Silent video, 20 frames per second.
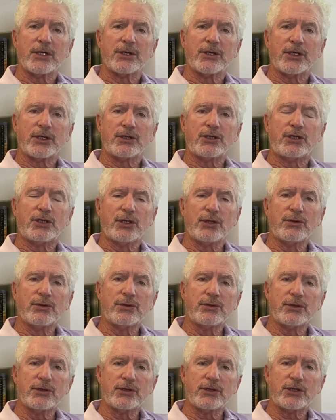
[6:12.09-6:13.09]
the
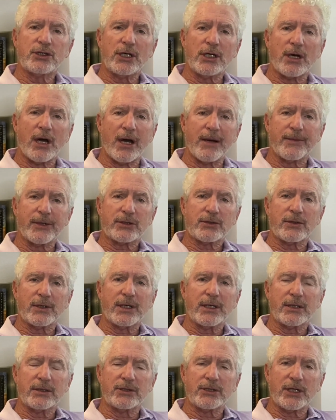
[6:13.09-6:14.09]
dune
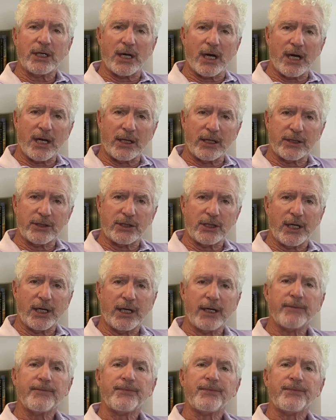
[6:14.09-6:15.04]
geometry and geology